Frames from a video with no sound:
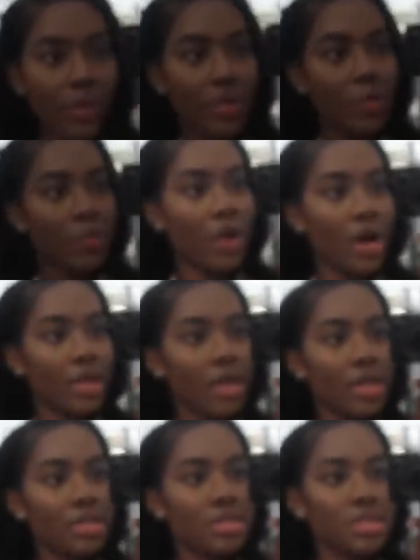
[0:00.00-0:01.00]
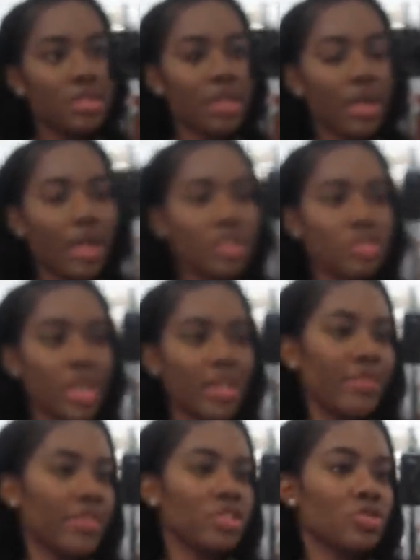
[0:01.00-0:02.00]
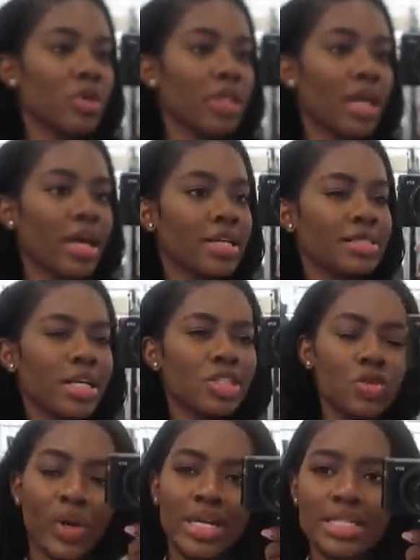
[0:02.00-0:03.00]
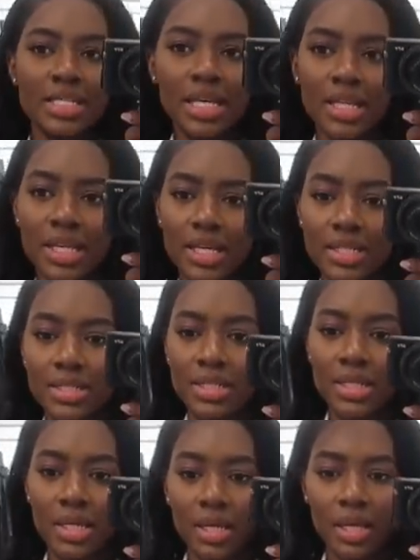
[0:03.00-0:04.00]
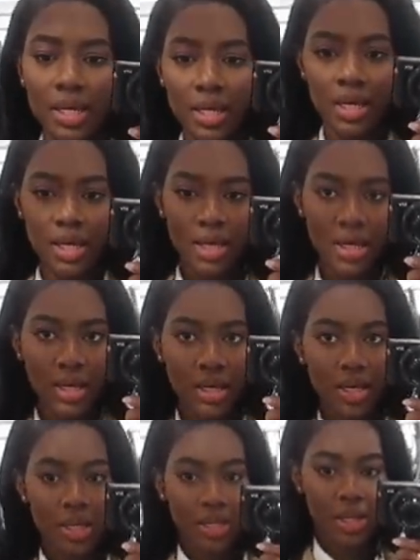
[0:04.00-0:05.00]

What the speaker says: with the product, and try to visualize, like, do I see this? You